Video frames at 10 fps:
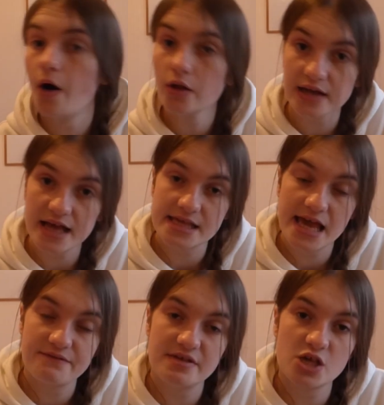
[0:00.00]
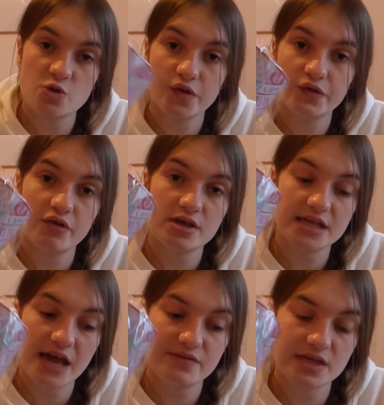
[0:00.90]
holiday savings. This one's for a
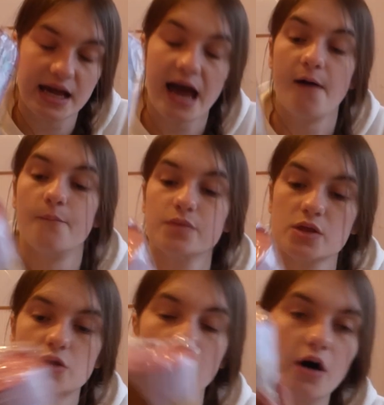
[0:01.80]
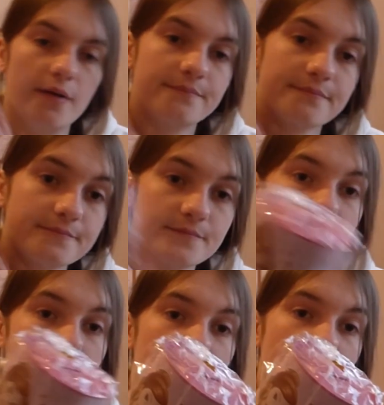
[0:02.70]
savings account. So
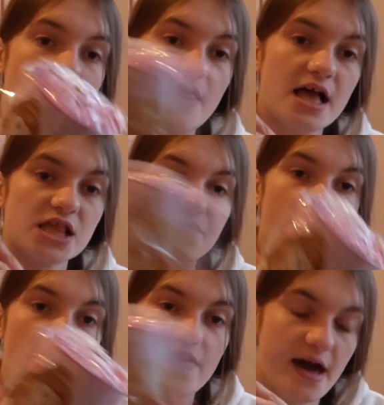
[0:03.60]
that's for